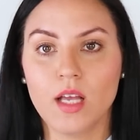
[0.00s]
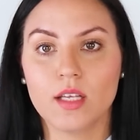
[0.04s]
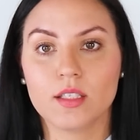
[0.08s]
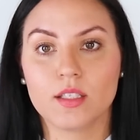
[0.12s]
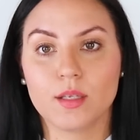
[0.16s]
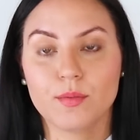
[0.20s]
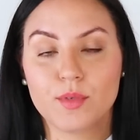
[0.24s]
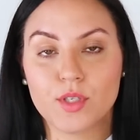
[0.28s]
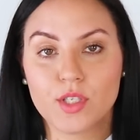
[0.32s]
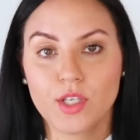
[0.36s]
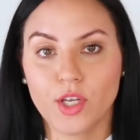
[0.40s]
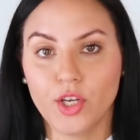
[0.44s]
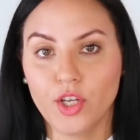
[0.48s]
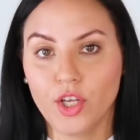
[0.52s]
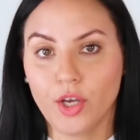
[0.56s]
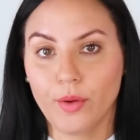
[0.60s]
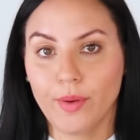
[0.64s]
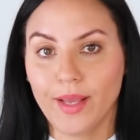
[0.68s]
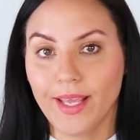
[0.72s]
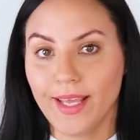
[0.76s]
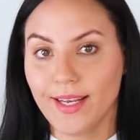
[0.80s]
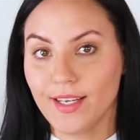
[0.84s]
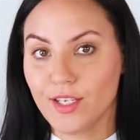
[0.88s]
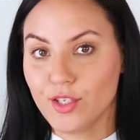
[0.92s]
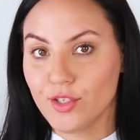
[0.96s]
So I'm just going to go
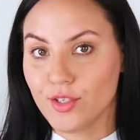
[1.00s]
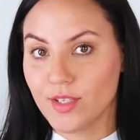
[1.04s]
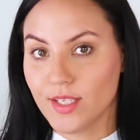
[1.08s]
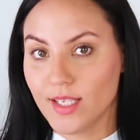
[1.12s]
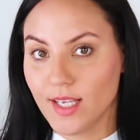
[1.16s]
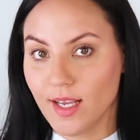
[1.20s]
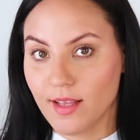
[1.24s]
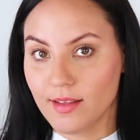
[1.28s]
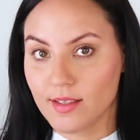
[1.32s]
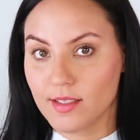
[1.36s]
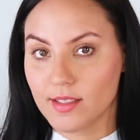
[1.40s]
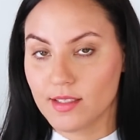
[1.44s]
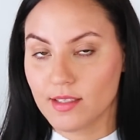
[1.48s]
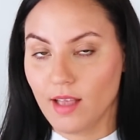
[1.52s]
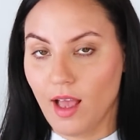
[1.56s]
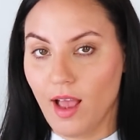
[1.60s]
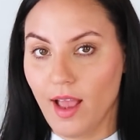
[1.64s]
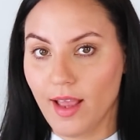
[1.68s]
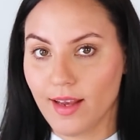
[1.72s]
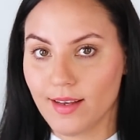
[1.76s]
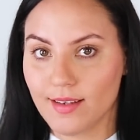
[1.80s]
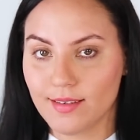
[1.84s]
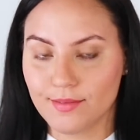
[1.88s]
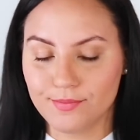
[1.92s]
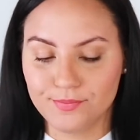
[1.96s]
ahead and do the other
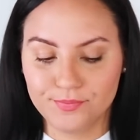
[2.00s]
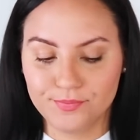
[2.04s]
side.